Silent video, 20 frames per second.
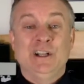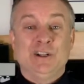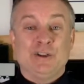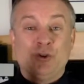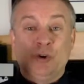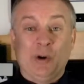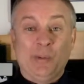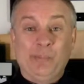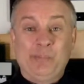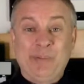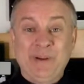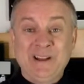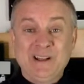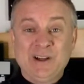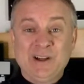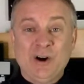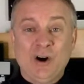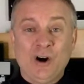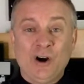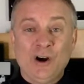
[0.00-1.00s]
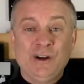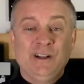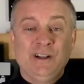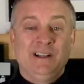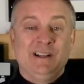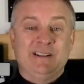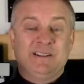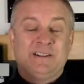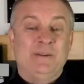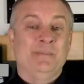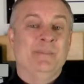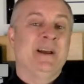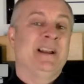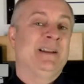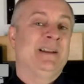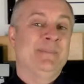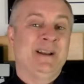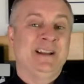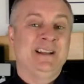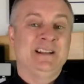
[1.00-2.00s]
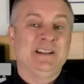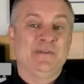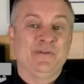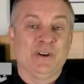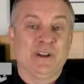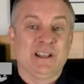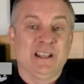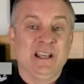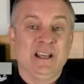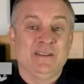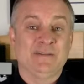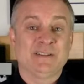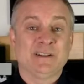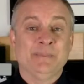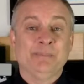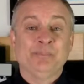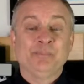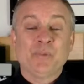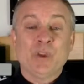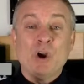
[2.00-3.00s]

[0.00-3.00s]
to a big card to many, many different gifts,